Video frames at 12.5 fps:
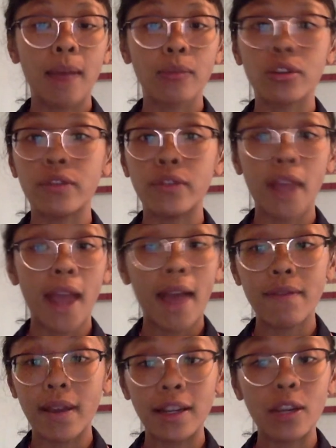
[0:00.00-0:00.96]
So if you
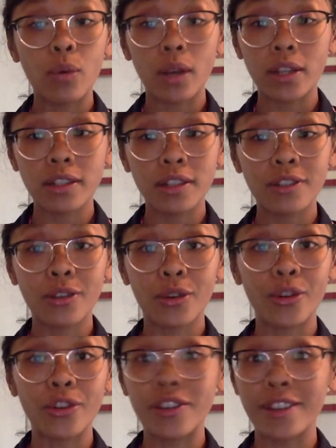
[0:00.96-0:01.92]
have any questions
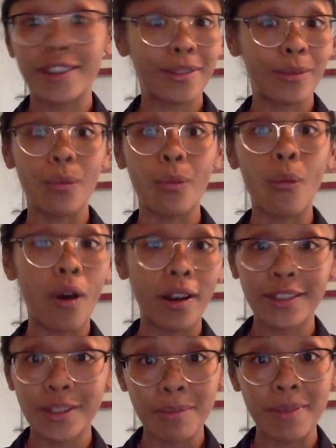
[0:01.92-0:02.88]
or you just
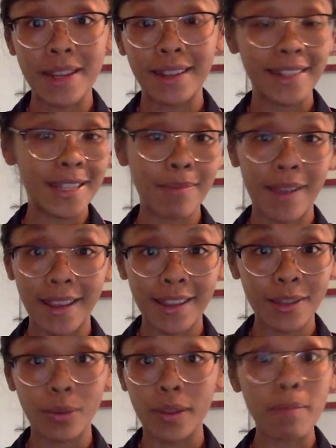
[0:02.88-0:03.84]
want to be in a
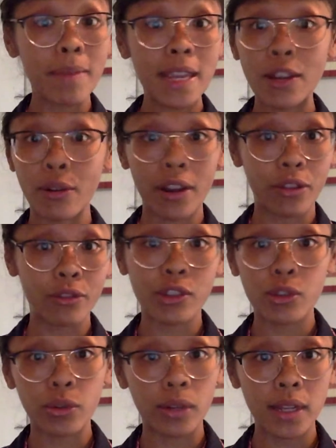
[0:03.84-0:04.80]
space with me or other
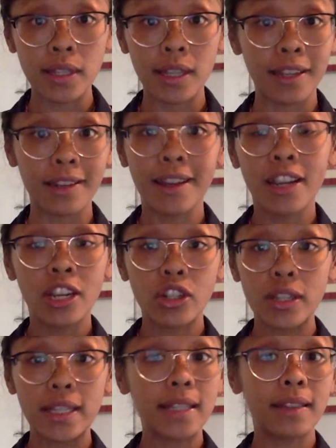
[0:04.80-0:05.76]
students and
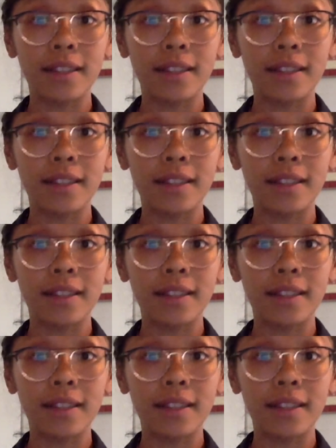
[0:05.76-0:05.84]
just